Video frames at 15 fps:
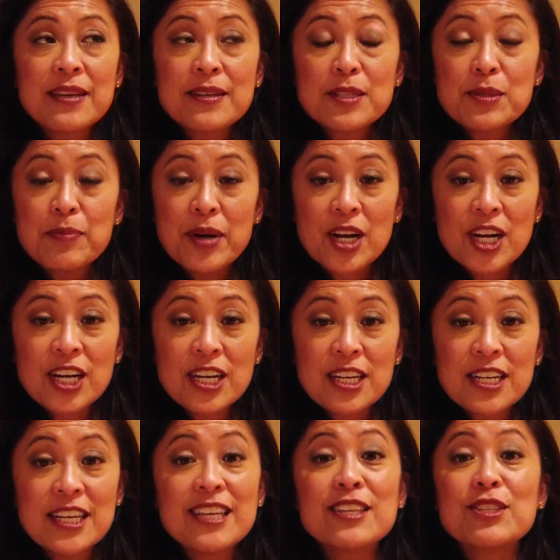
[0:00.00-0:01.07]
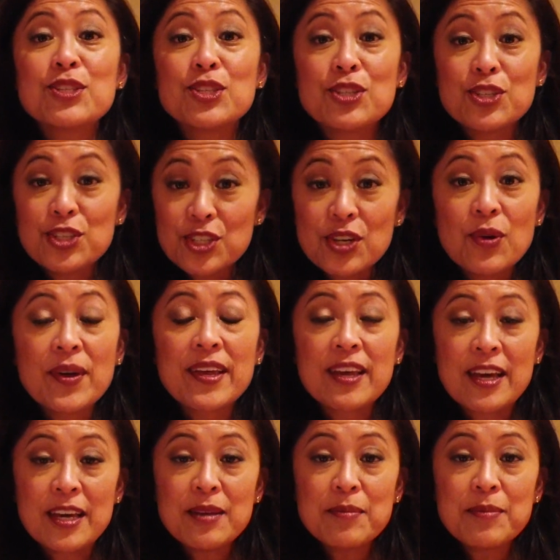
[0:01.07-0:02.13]
biggest part is
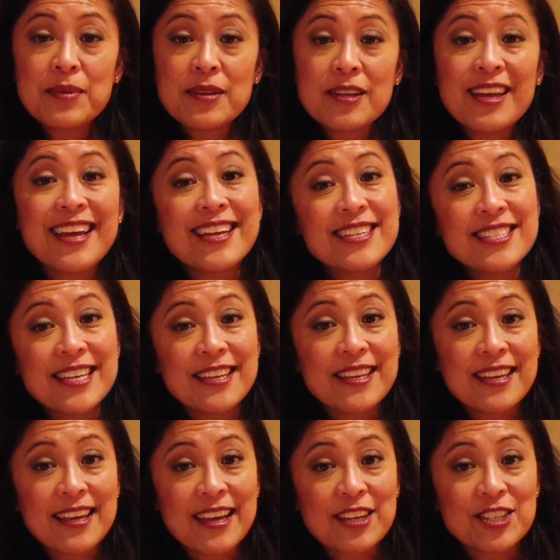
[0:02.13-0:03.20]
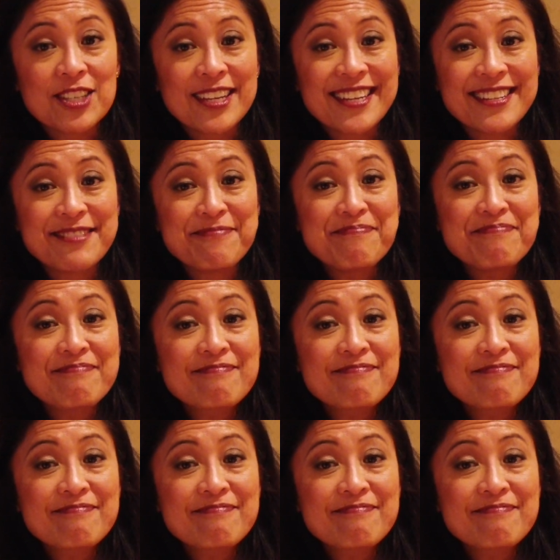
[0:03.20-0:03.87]
showing up and taking action.